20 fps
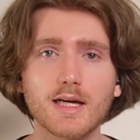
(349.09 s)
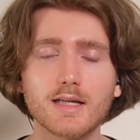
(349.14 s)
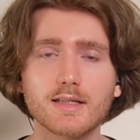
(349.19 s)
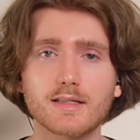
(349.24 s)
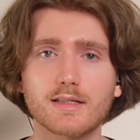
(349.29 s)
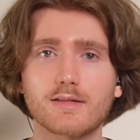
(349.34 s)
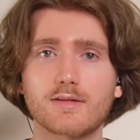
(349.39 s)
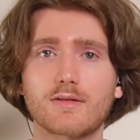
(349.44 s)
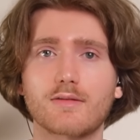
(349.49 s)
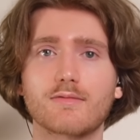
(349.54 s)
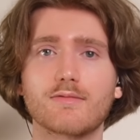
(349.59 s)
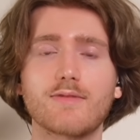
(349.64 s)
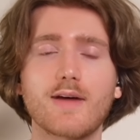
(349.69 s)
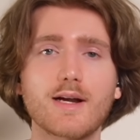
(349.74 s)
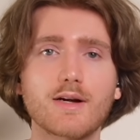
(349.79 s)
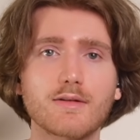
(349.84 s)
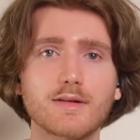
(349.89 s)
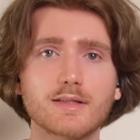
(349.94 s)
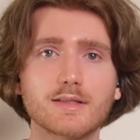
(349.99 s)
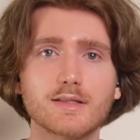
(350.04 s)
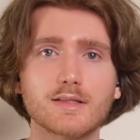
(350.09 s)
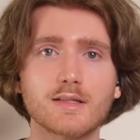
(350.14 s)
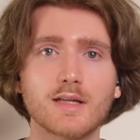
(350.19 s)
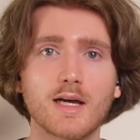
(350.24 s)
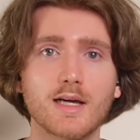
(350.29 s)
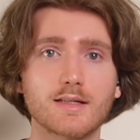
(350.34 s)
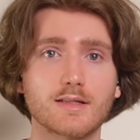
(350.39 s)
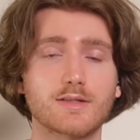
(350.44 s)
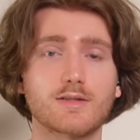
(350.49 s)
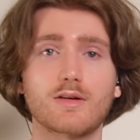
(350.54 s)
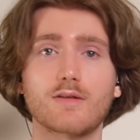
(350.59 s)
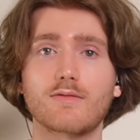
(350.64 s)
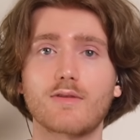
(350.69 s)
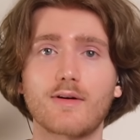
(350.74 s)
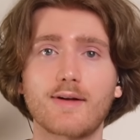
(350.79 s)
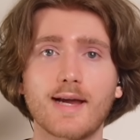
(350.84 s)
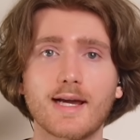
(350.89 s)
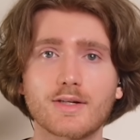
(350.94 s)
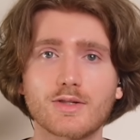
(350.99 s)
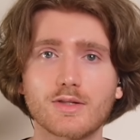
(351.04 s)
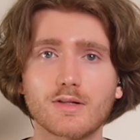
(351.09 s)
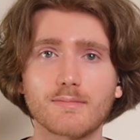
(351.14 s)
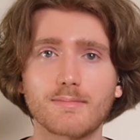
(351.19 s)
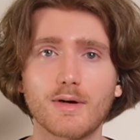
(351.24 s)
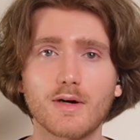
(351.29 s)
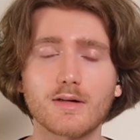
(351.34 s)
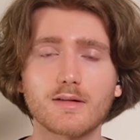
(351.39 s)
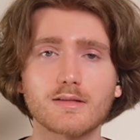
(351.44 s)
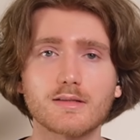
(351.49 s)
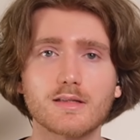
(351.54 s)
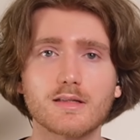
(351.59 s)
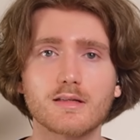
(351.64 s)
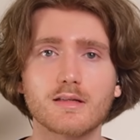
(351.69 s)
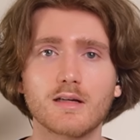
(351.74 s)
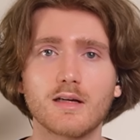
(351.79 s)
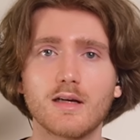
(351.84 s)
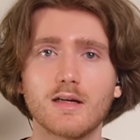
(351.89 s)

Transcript: to serve veterans, to serve our national parks,